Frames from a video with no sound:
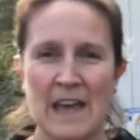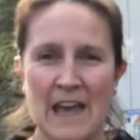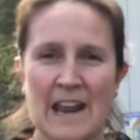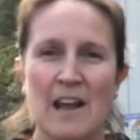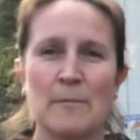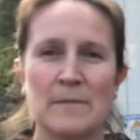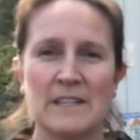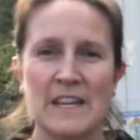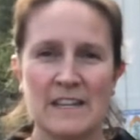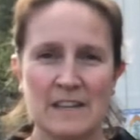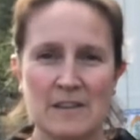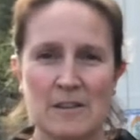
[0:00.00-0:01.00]
and I'll be
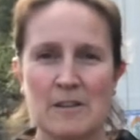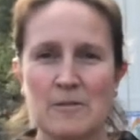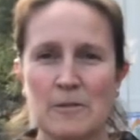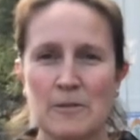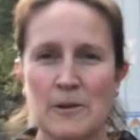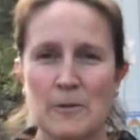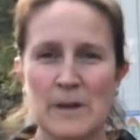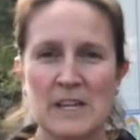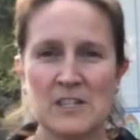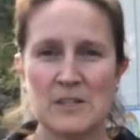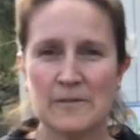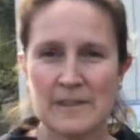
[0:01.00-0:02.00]
taking you through
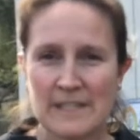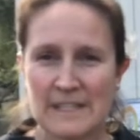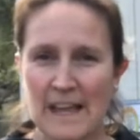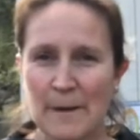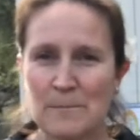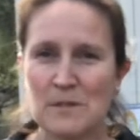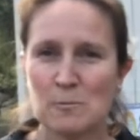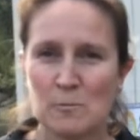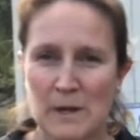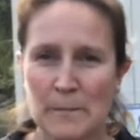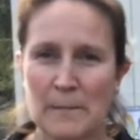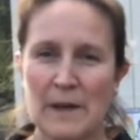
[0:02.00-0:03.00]
each of the steps
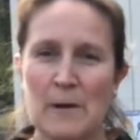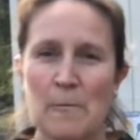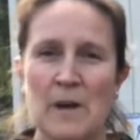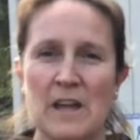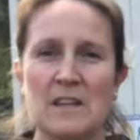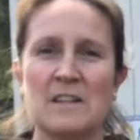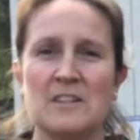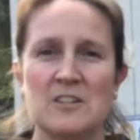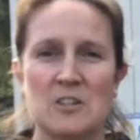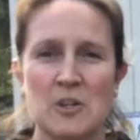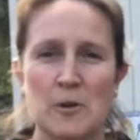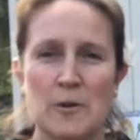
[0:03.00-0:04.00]
one by one to
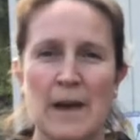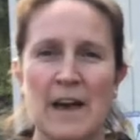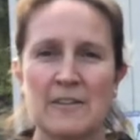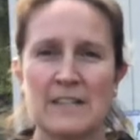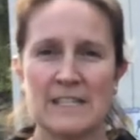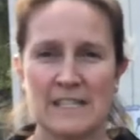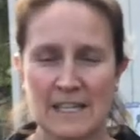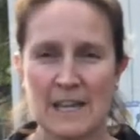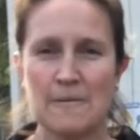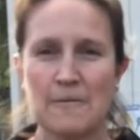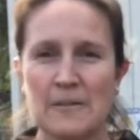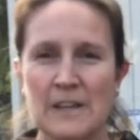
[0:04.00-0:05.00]
show you how to
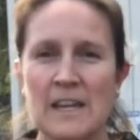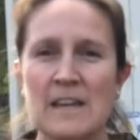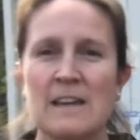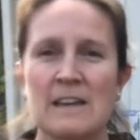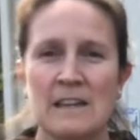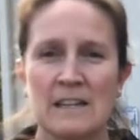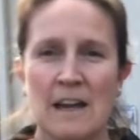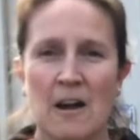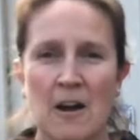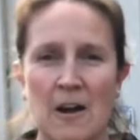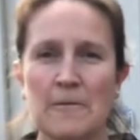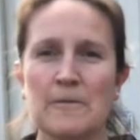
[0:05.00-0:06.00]
safely
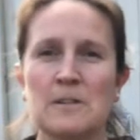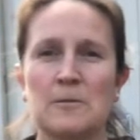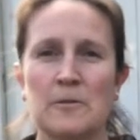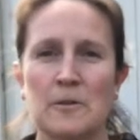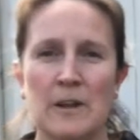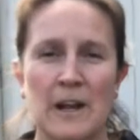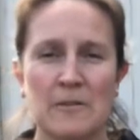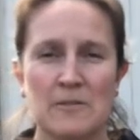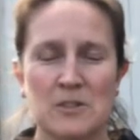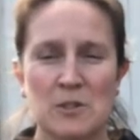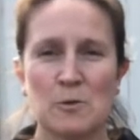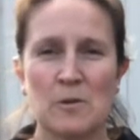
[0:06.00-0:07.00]
harvest food out of a
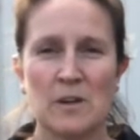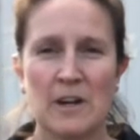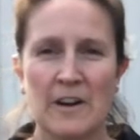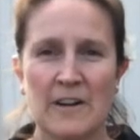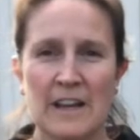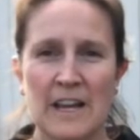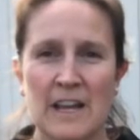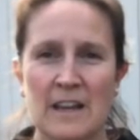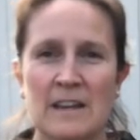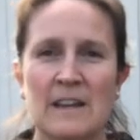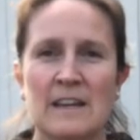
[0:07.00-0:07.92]
school garden